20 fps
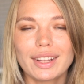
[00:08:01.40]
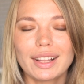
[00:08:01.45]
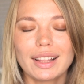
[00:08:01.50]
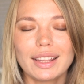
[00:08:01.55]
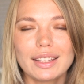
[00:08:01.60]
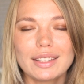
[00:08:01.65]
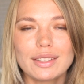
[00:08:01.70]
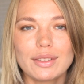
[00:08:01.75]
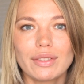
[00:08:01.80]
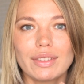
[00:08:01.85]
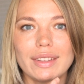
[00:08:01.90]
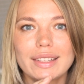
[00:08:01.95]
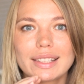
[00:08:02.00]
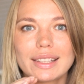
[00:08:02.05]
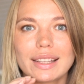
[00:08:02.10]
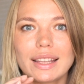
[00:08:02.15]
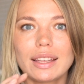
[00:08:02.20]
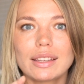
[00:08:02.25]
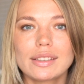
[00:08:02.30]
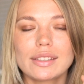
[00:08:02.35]
clicks on
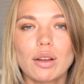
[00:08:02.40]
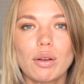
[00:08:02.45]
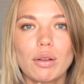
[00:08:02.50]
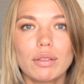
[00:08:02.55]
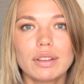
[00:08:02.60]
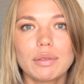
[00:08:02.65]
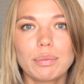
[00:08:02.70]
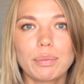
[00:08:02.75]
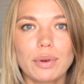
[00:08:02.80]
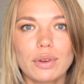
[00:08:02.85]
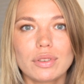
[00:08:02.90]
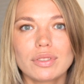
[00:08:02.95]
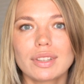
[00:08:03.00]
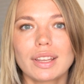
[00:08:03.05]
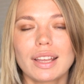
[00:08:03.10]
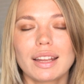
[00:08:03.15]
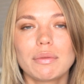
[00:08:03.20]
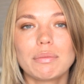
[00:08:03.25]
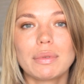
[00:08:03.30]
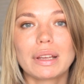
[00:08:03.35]
these links, all the posts
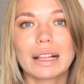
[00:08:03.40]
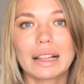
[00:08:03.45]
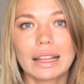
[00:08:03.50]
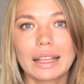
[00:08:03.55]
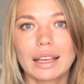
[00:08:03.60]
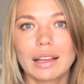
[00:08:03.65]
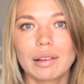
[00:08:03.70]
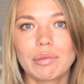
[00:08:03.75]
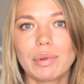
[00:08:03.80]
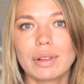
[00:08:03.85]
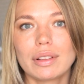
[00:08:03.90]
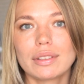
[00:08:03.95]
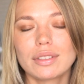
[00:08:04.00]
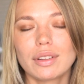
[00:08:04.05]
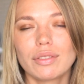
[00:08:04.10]
can be clickable.